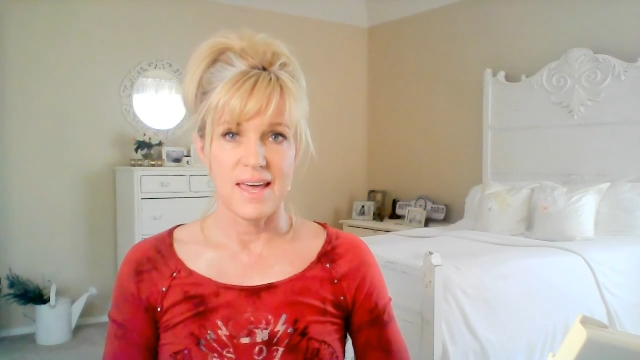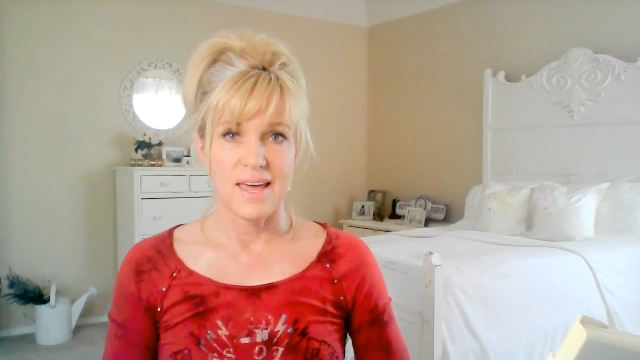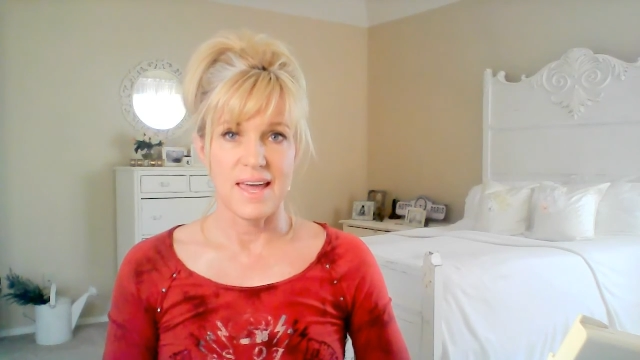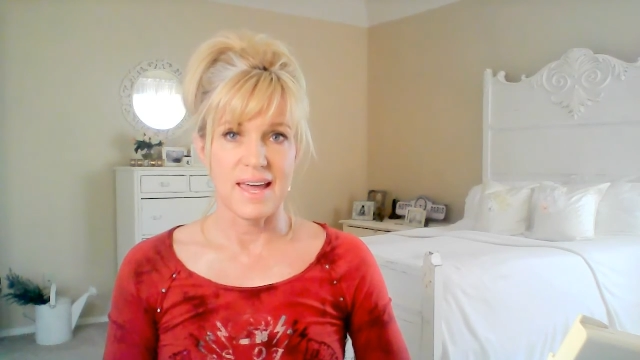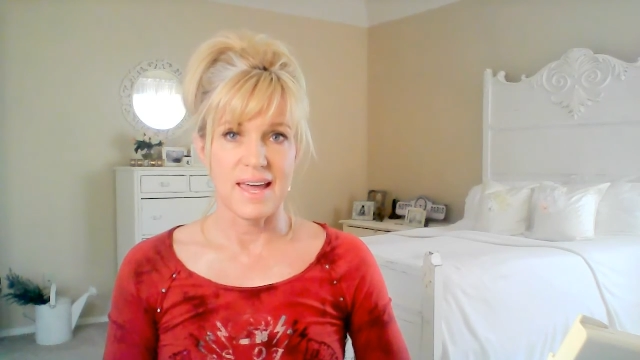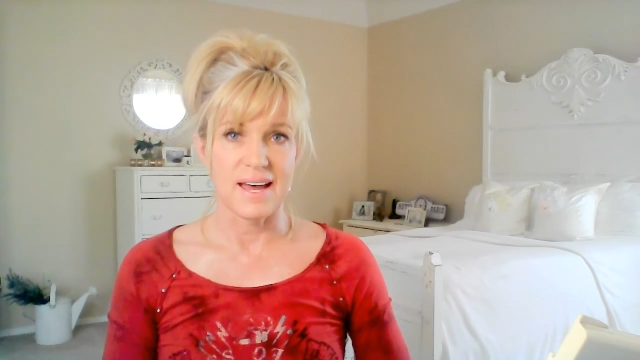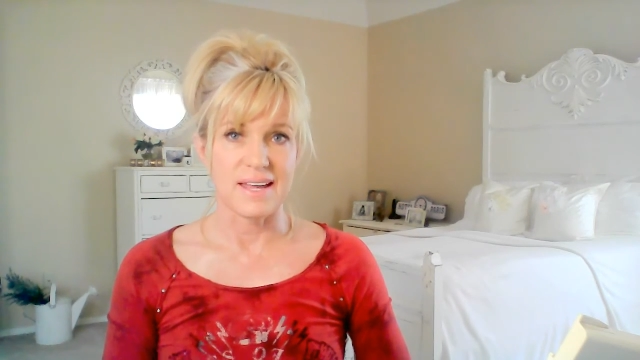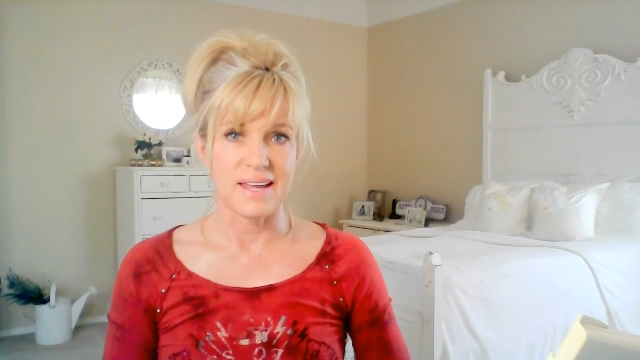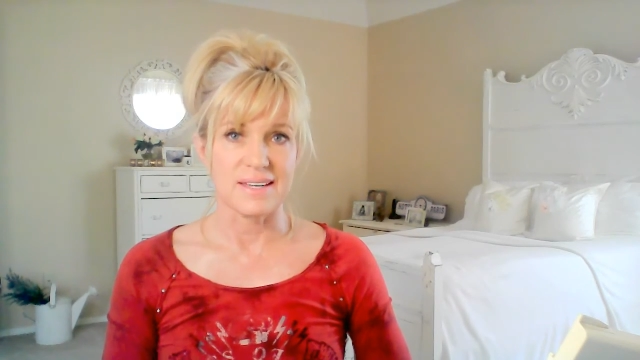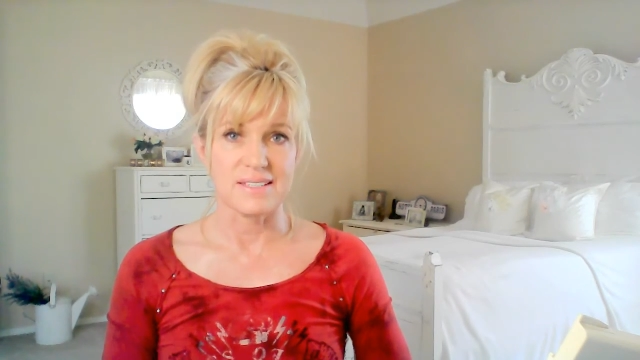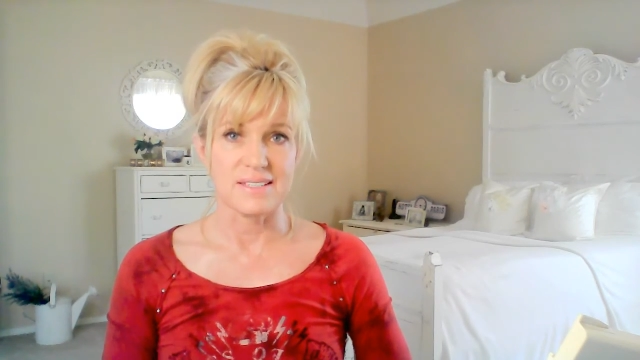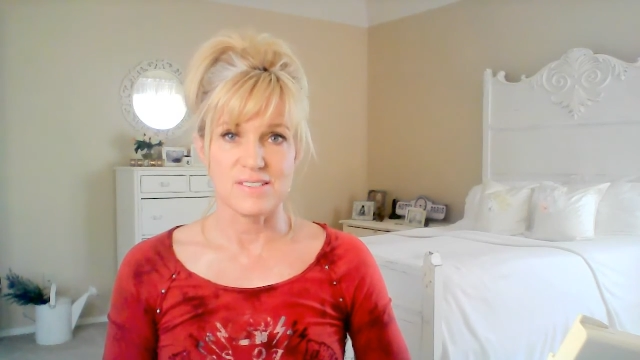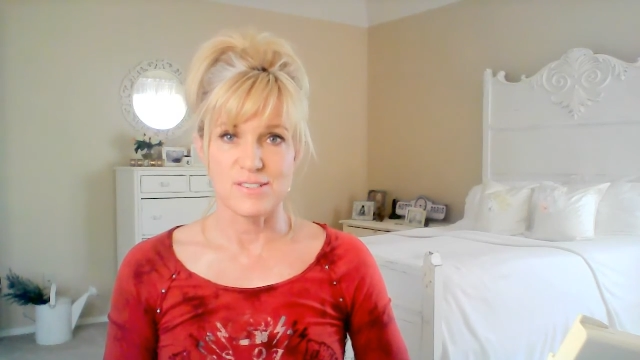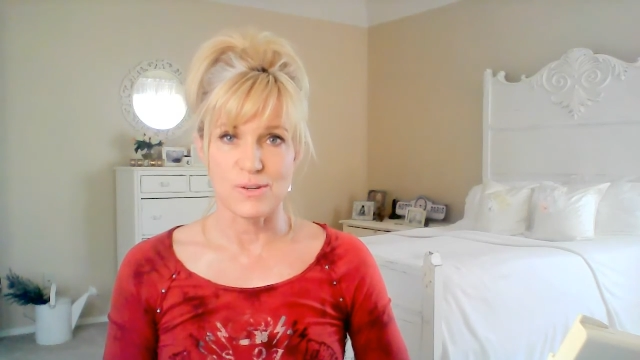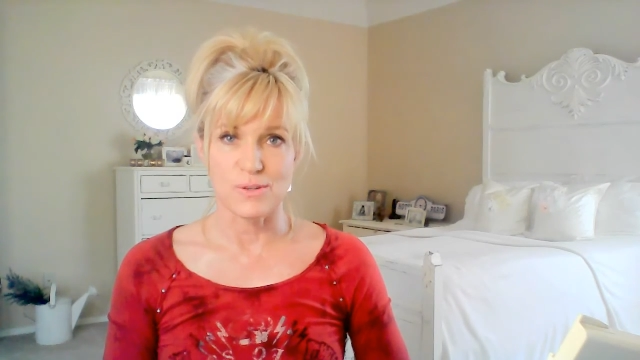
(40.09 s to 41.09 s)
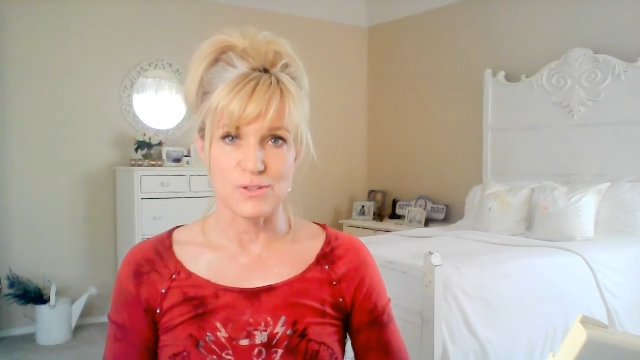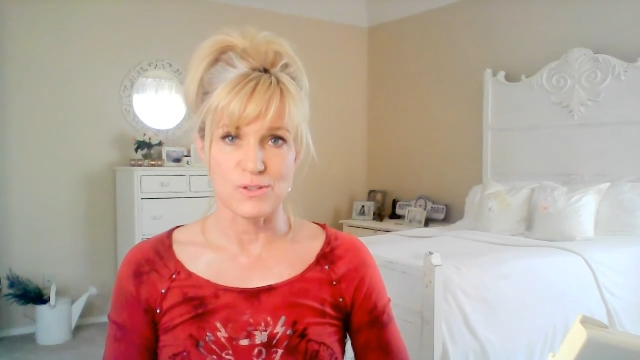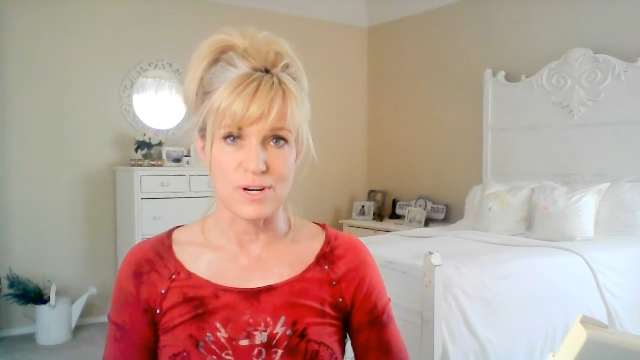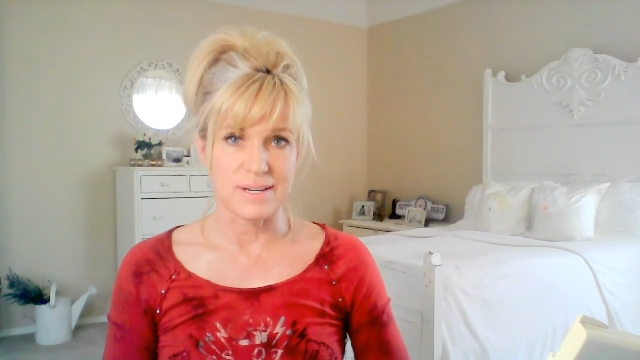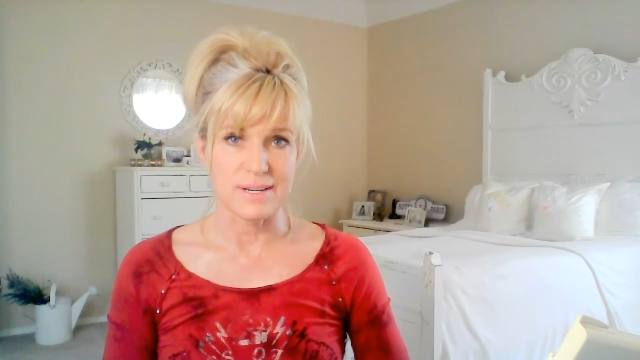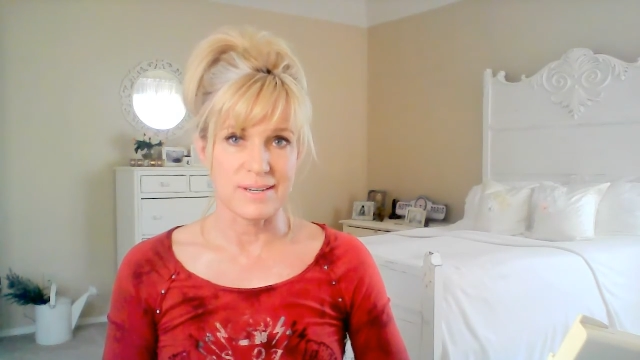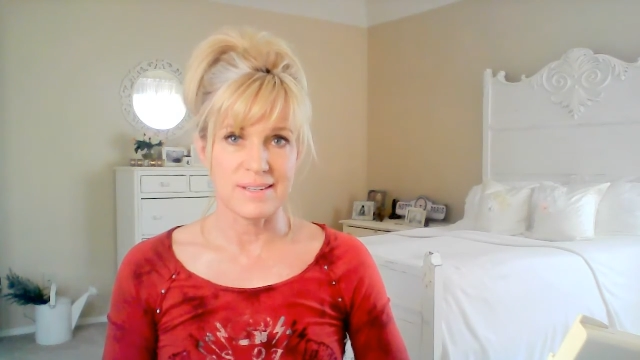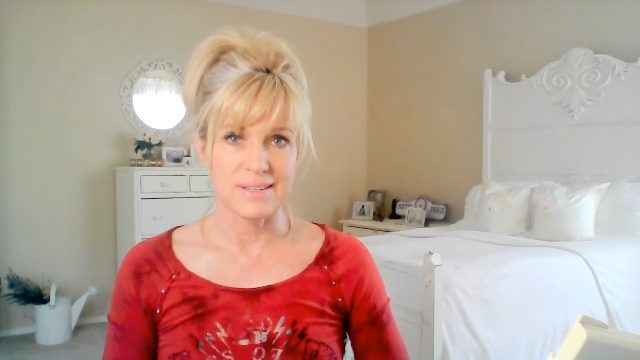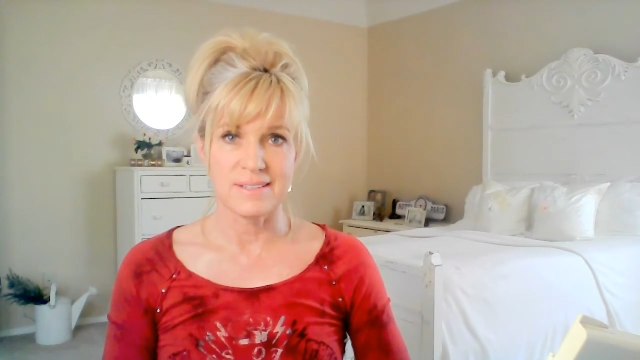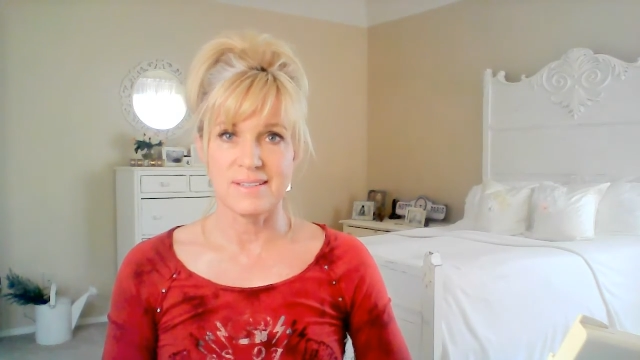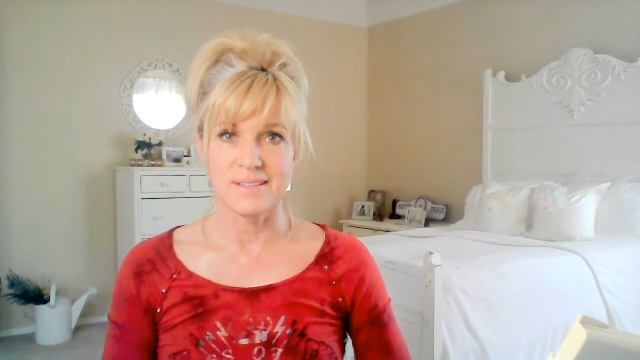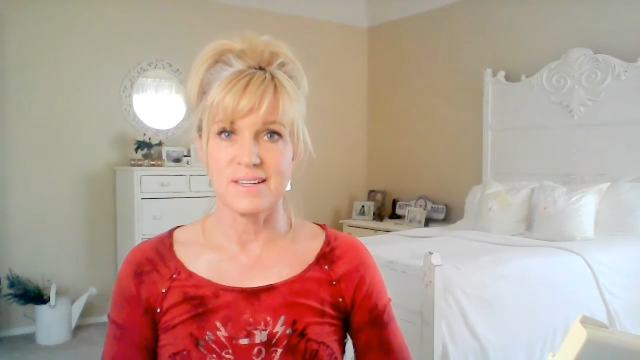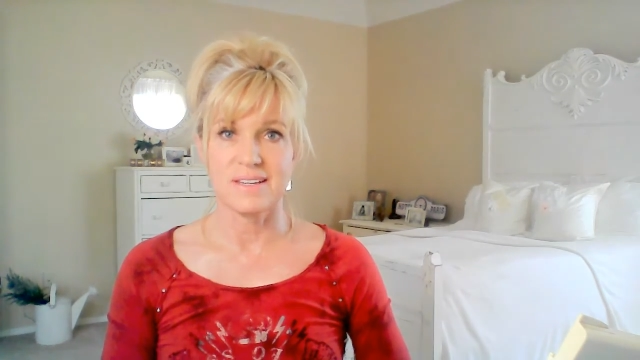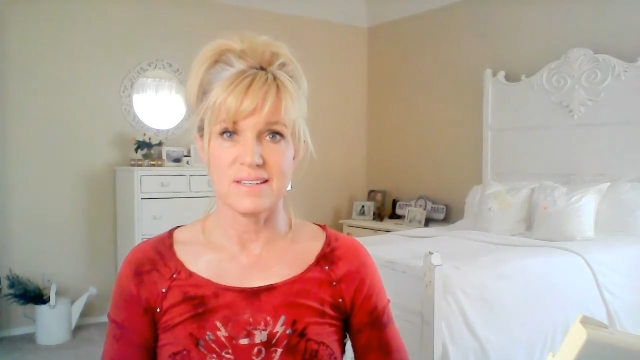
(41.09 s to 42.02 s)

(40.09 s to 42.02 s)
and it soaks right in,